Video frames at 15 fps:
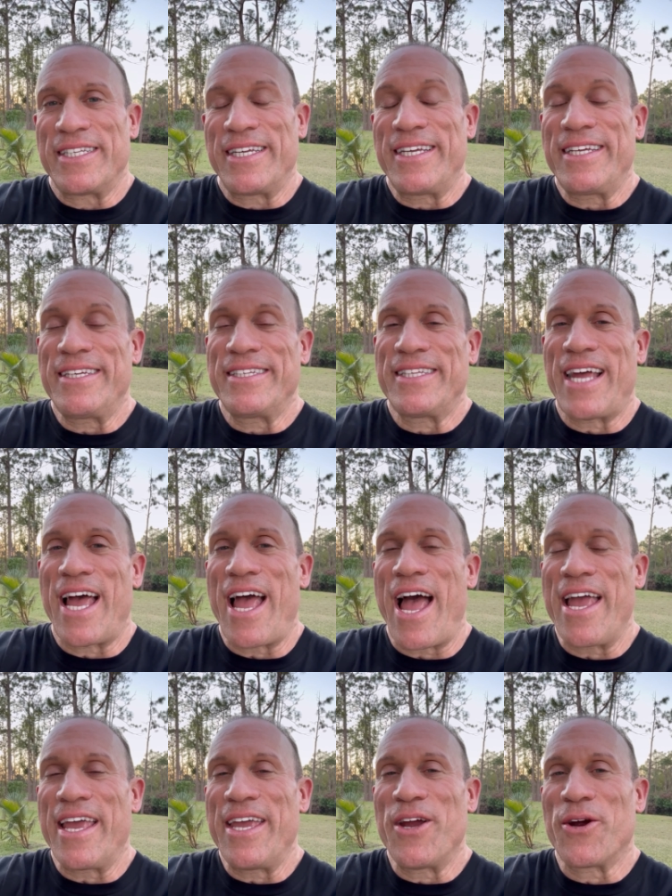Uh, I,
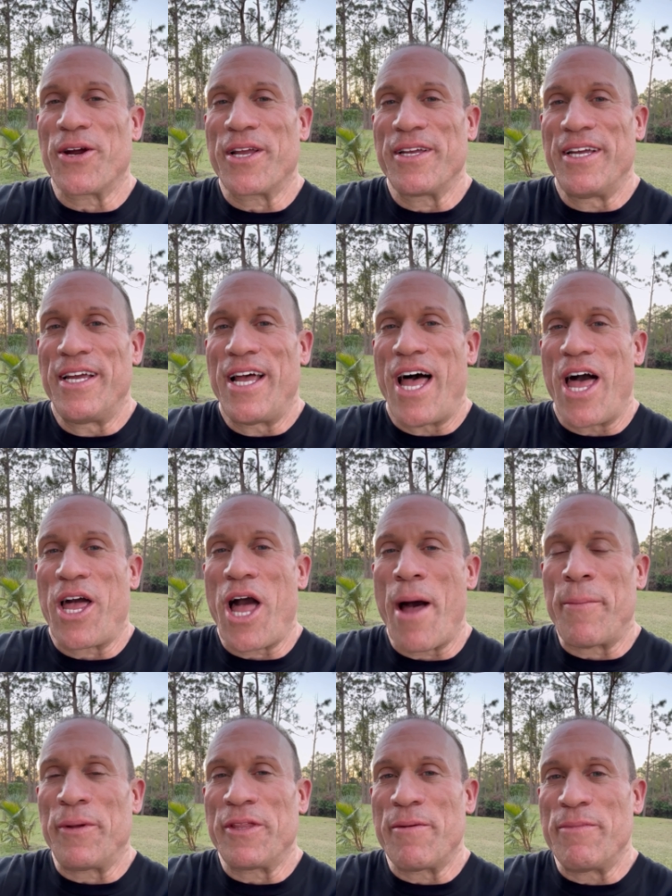I hear a
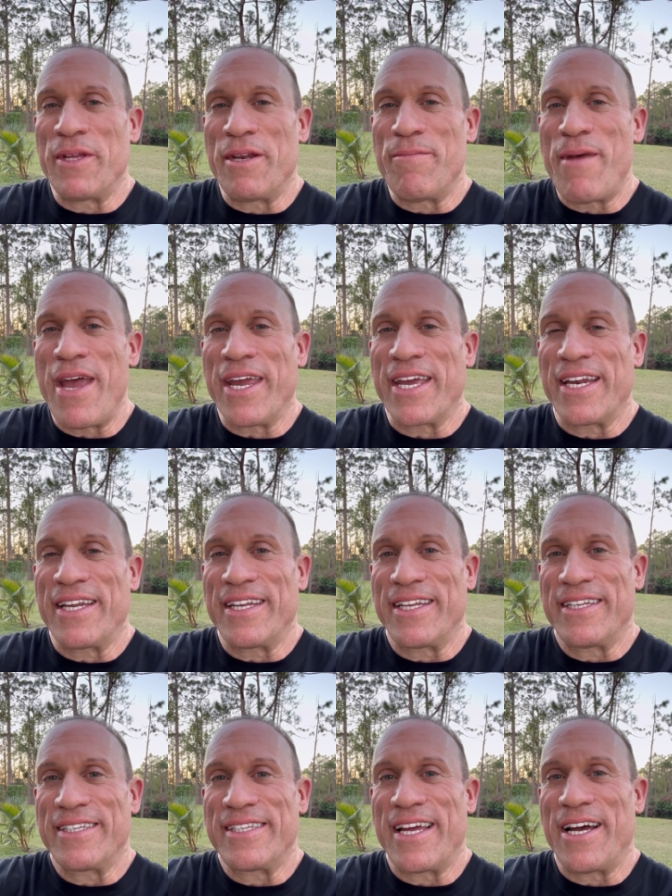couple of them didn't make it.
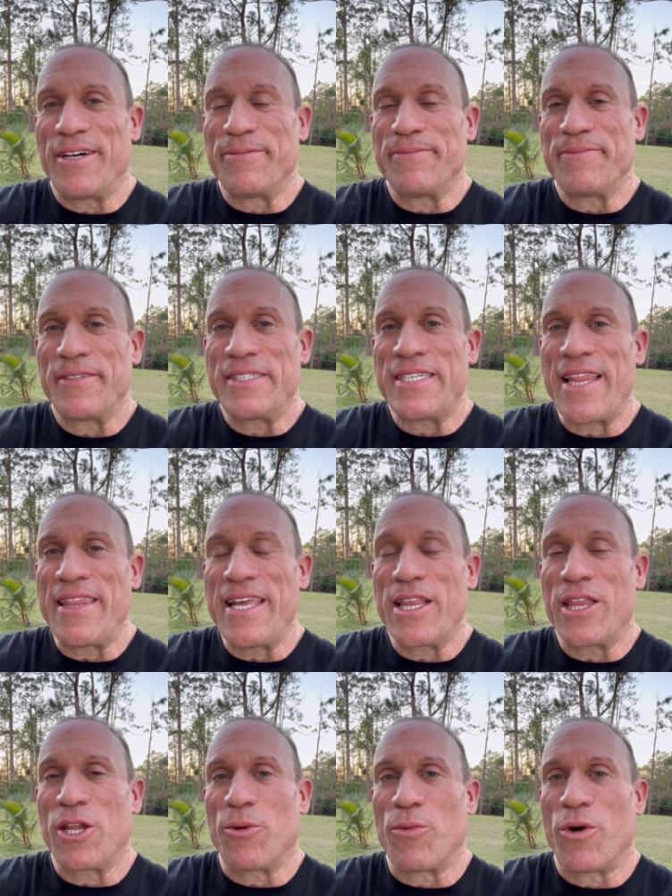So it's not the
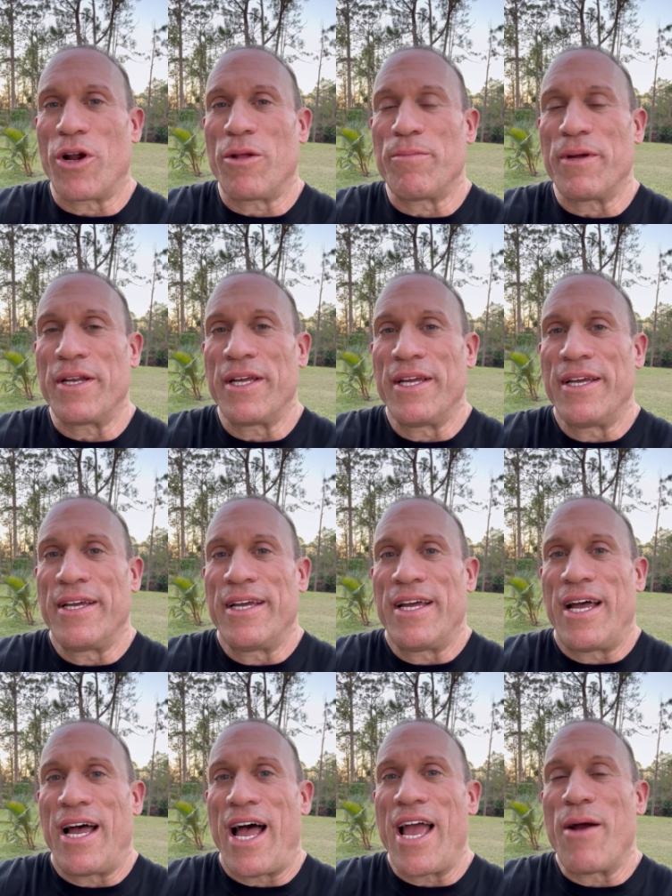end of the world, but
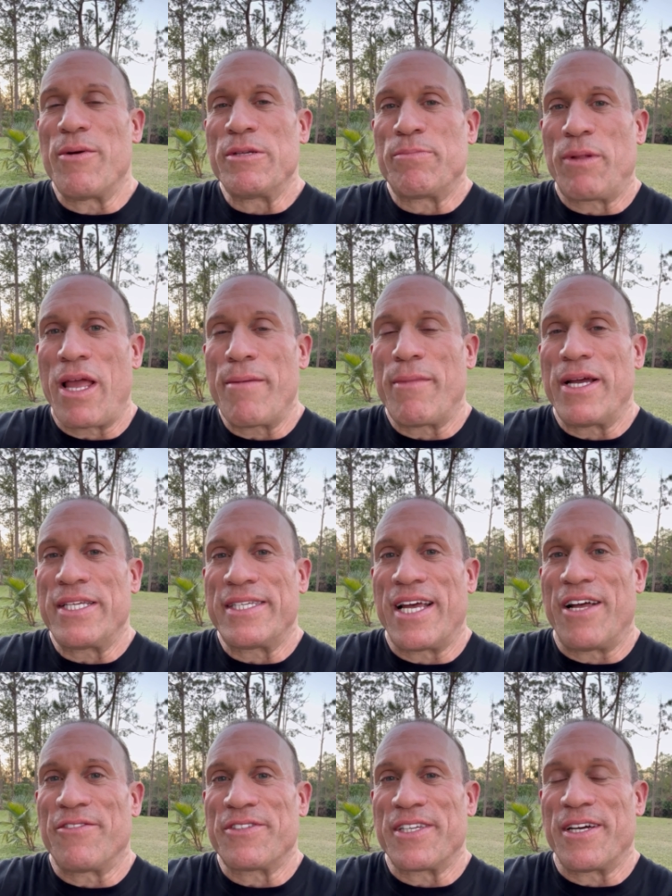I always blame
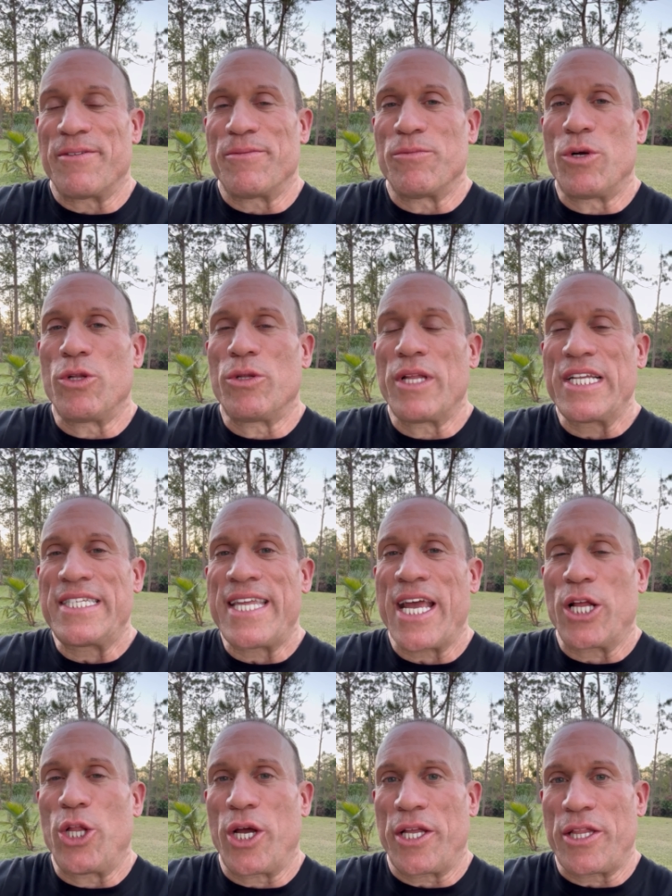myself. So well, let's take a
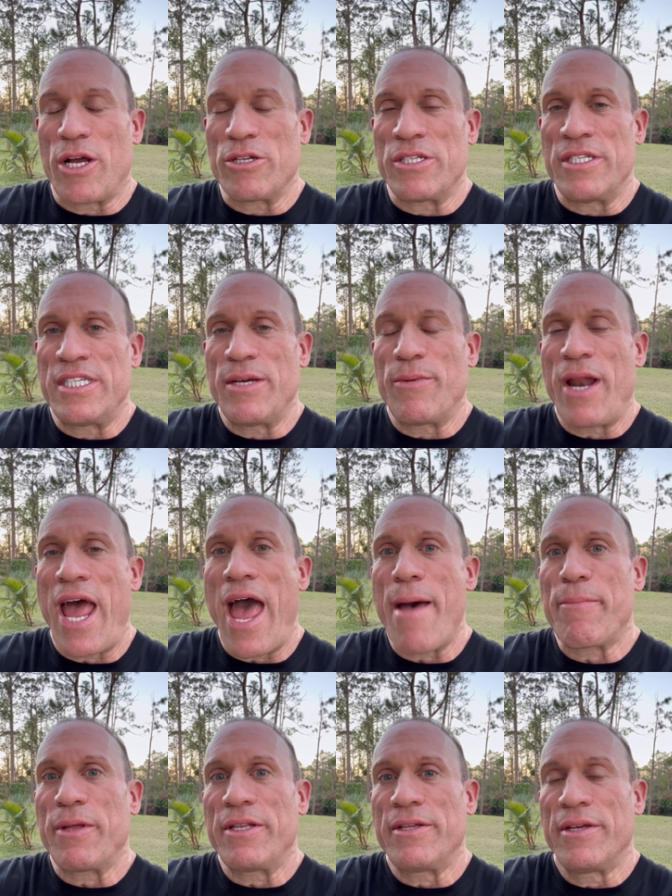look at those and see what
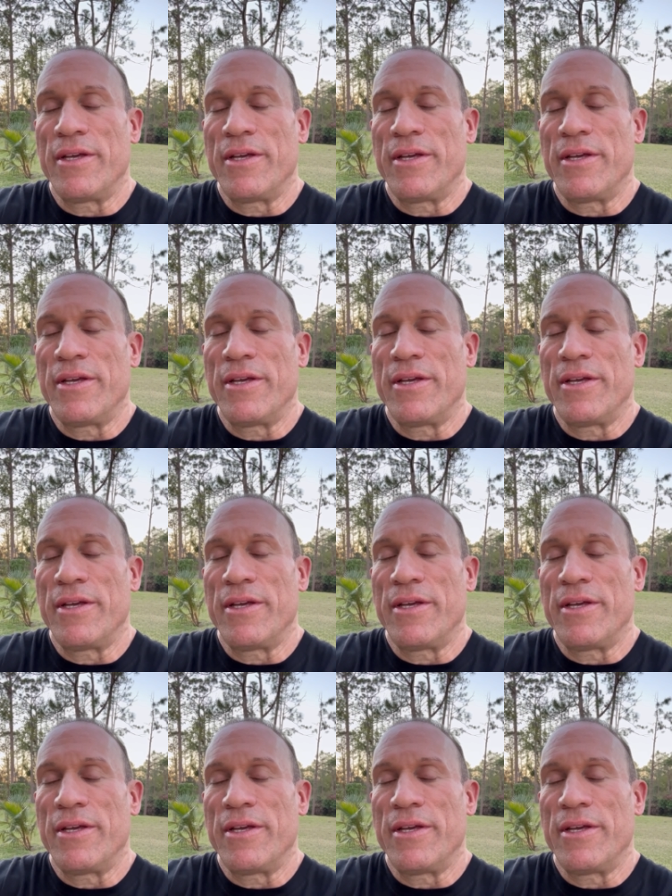happened.